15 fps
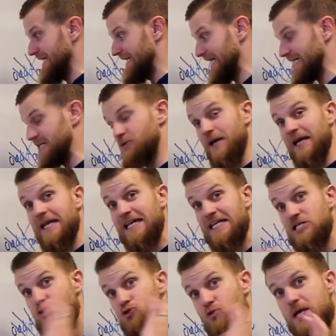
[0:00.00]
Get training
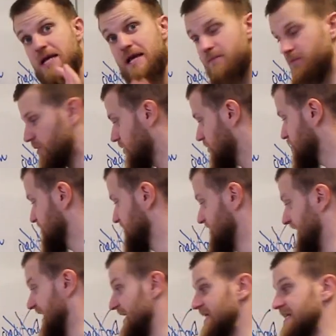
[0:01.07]
is really important,
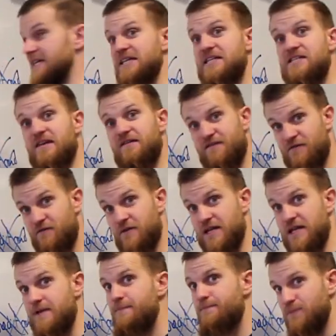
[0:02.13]
and it is
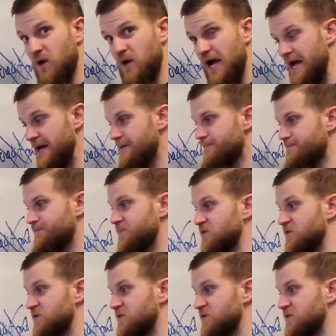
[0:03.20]
free, okay?